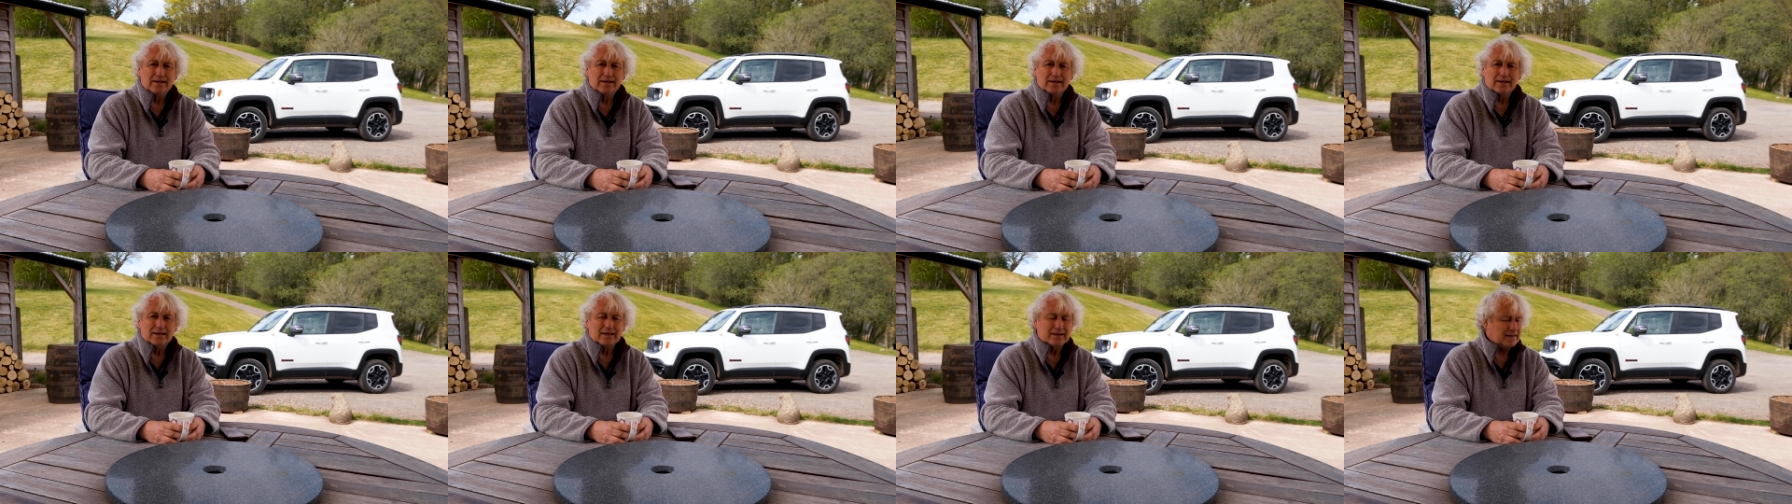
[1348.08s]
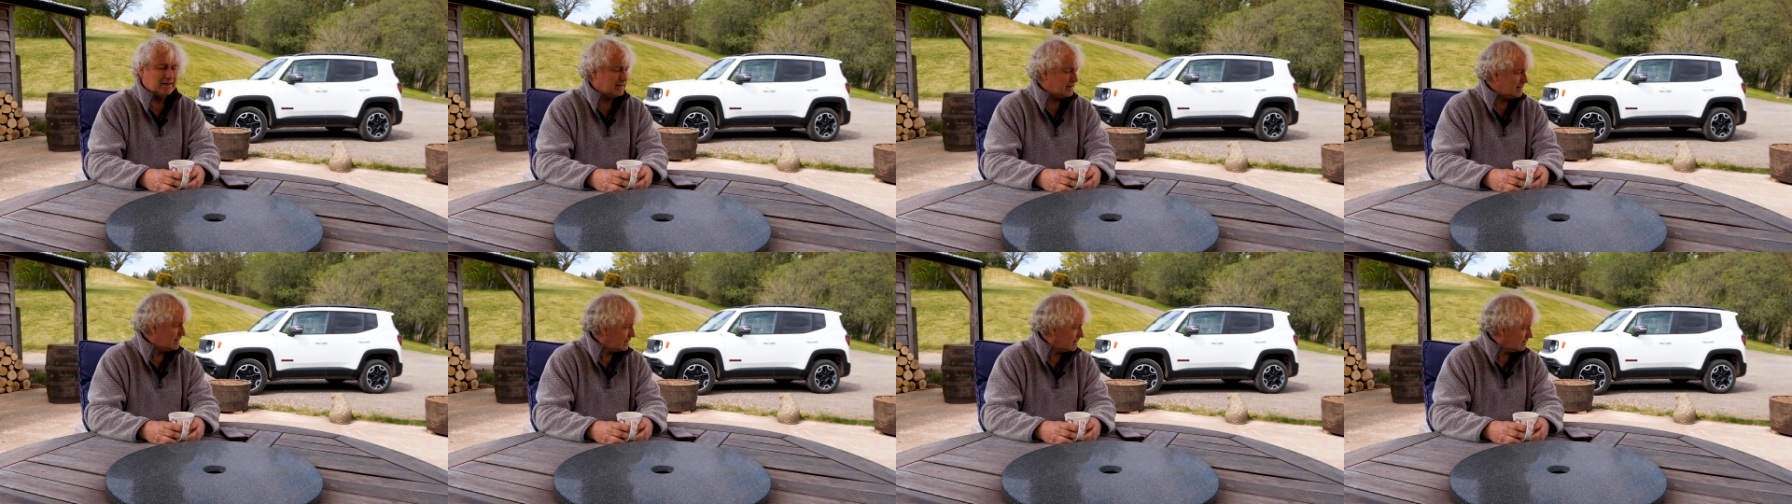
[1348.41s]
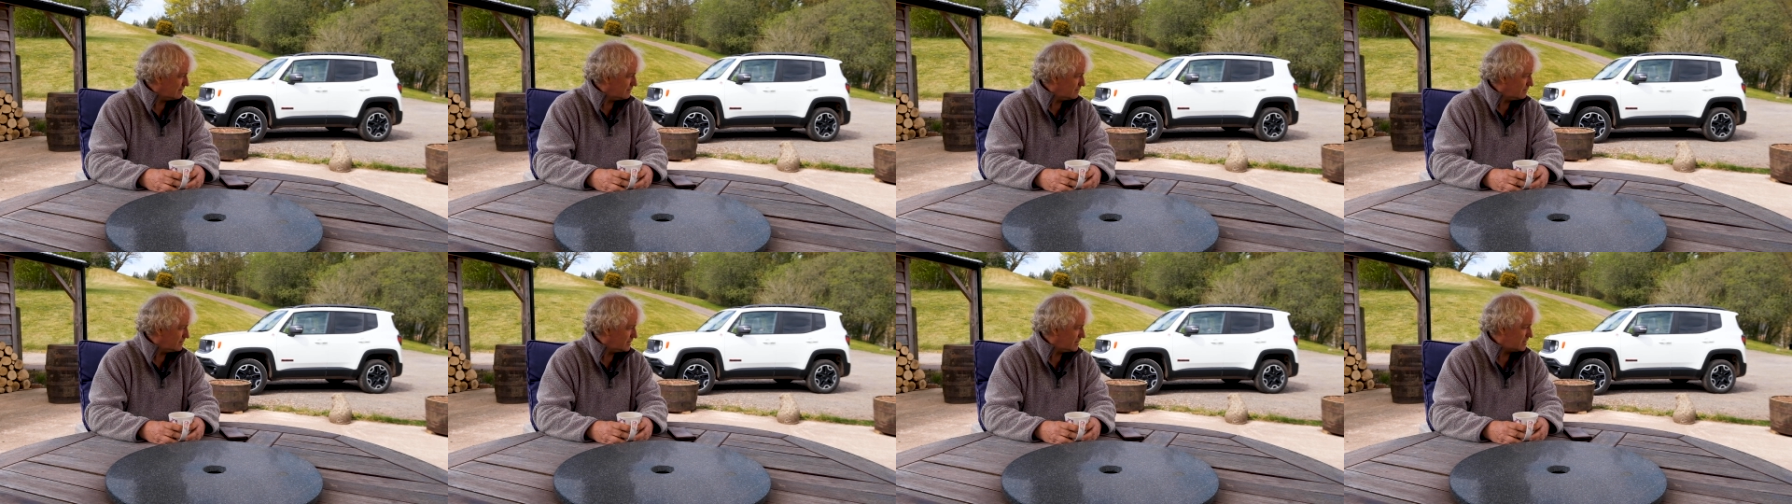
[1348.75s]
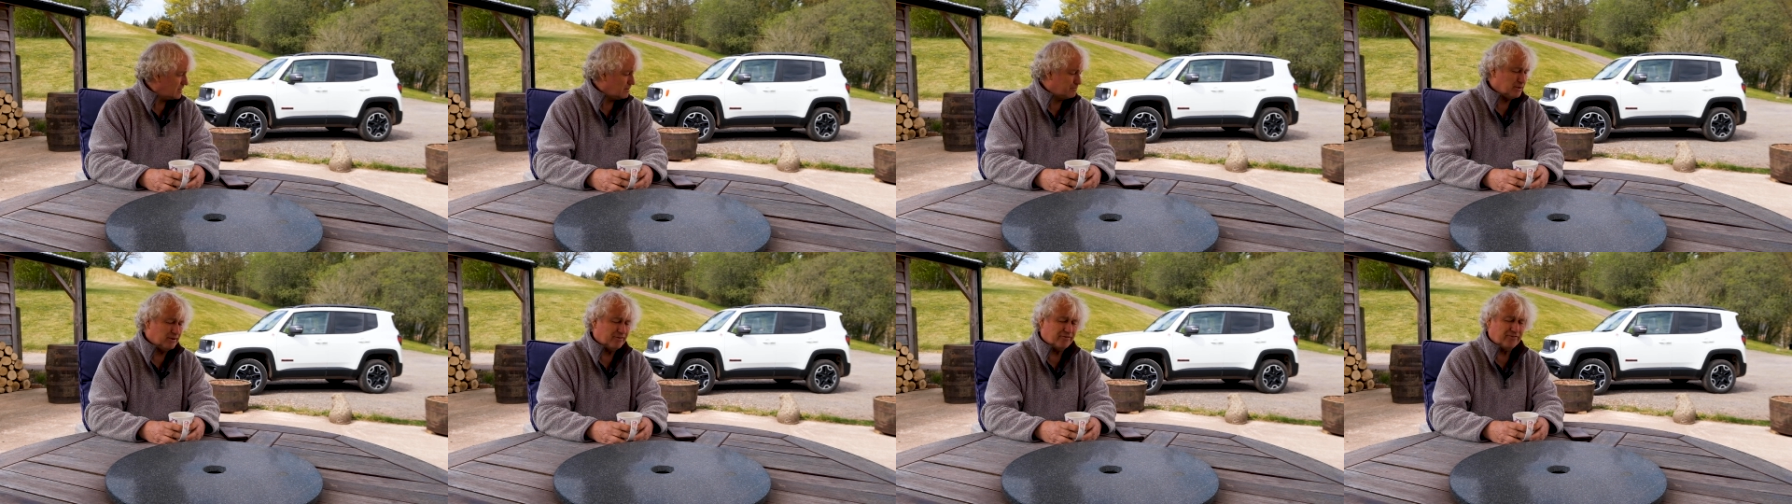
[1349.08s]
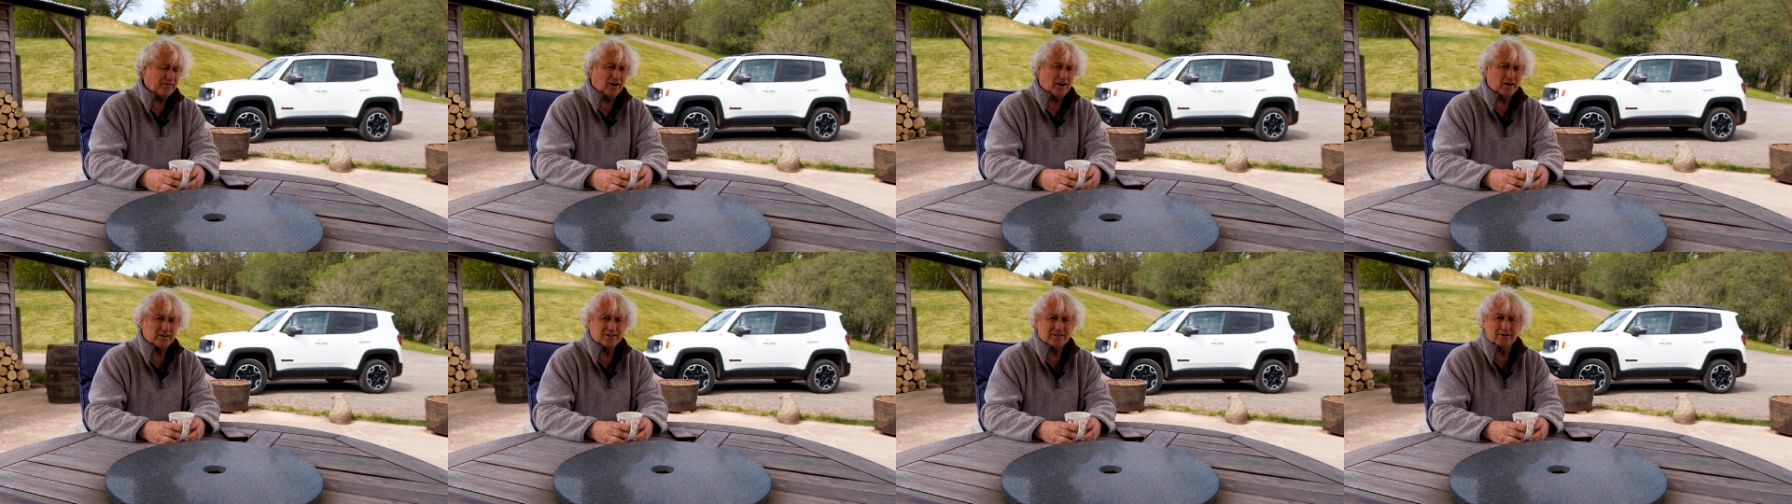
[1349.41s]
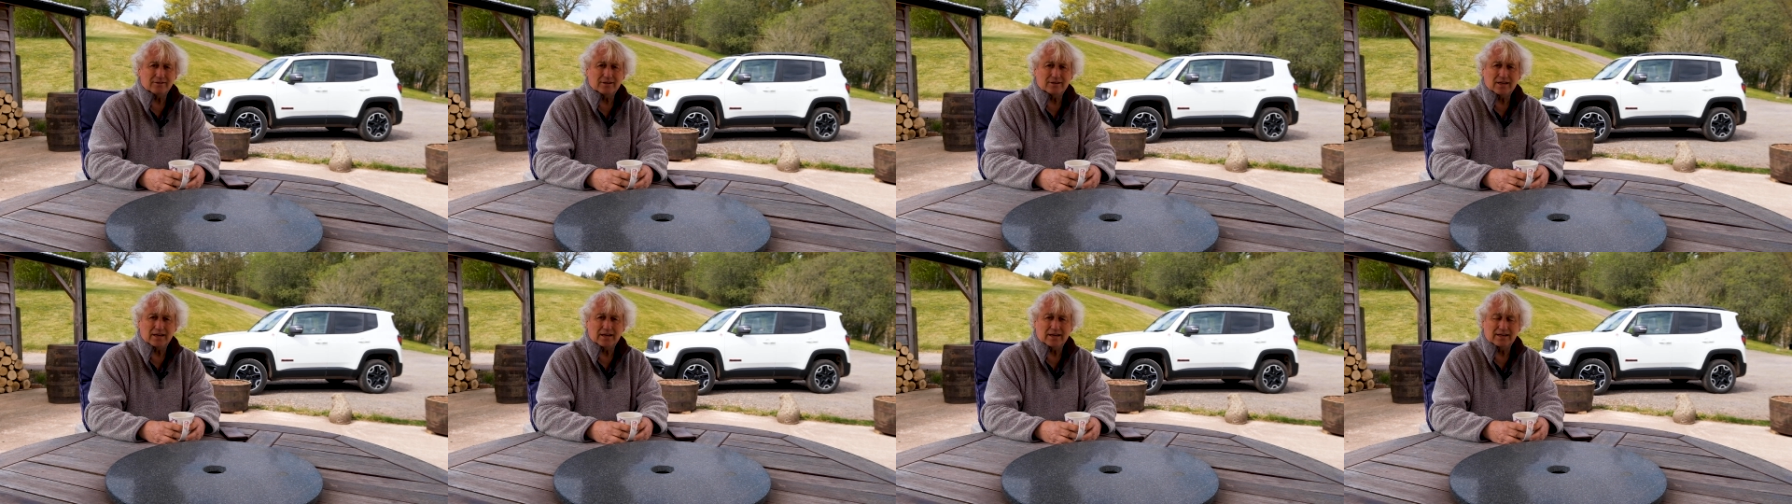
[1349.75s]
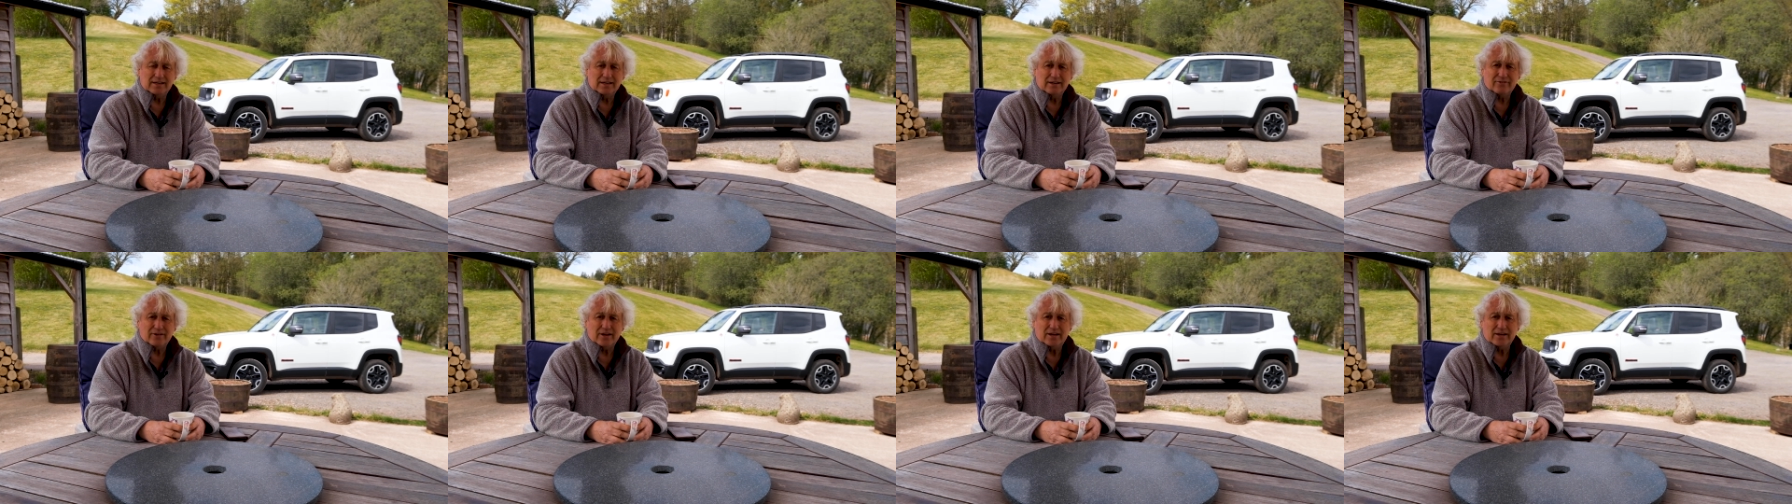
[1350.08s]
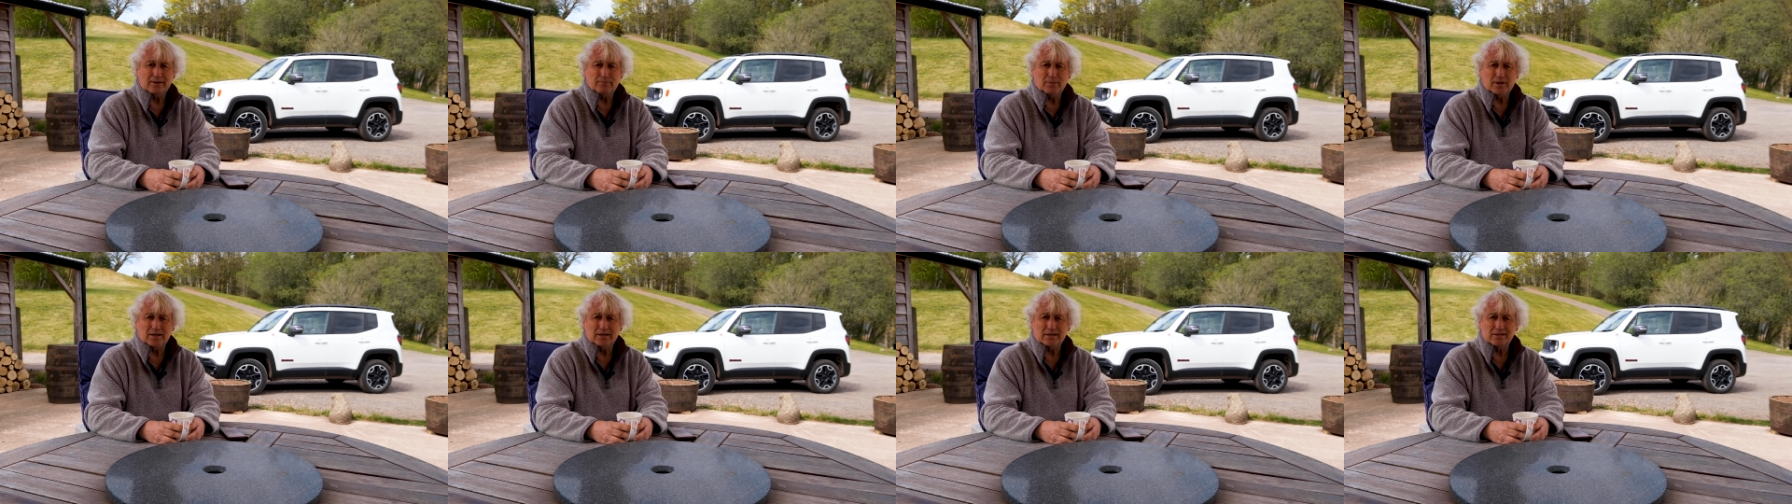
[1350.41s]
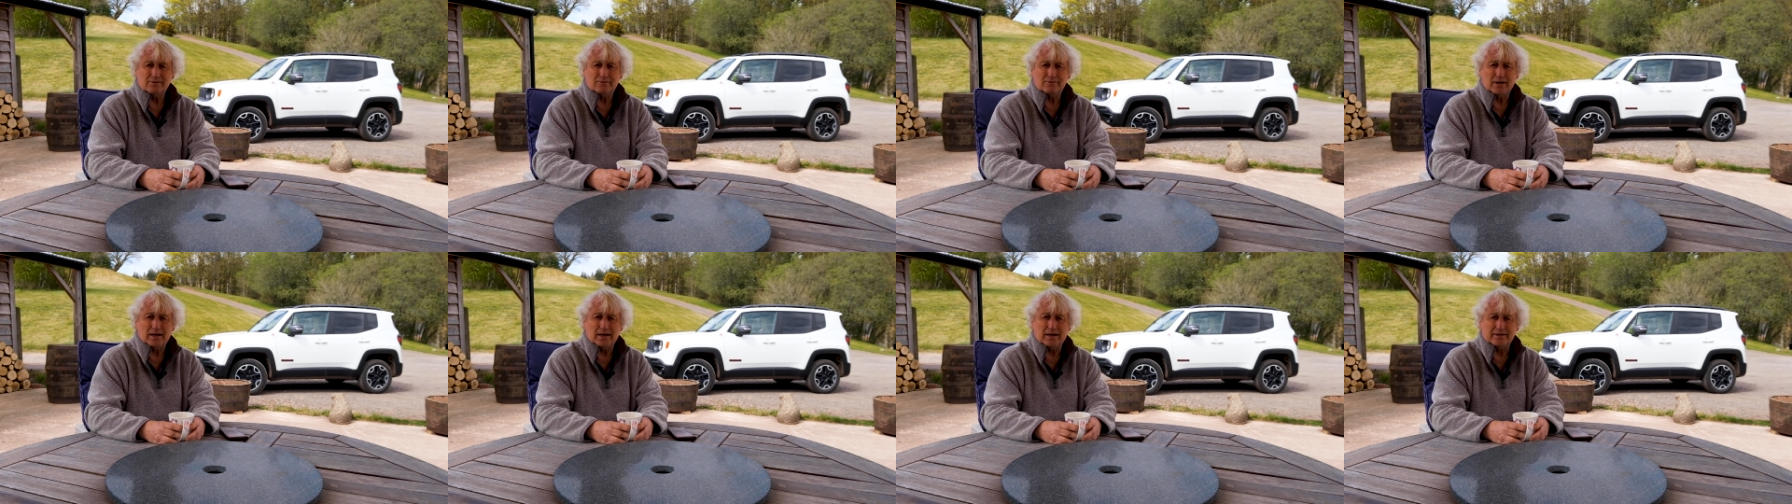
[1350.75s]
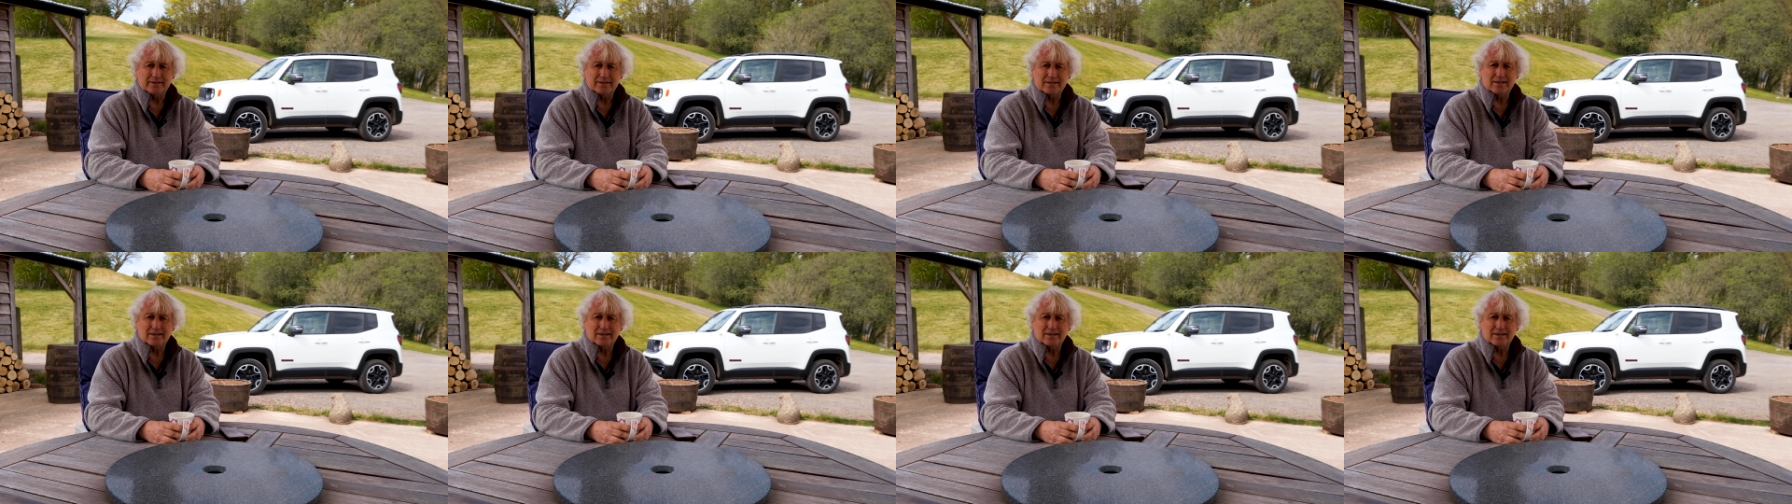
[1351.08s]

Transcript: because I'd be far too keen, if any money is around,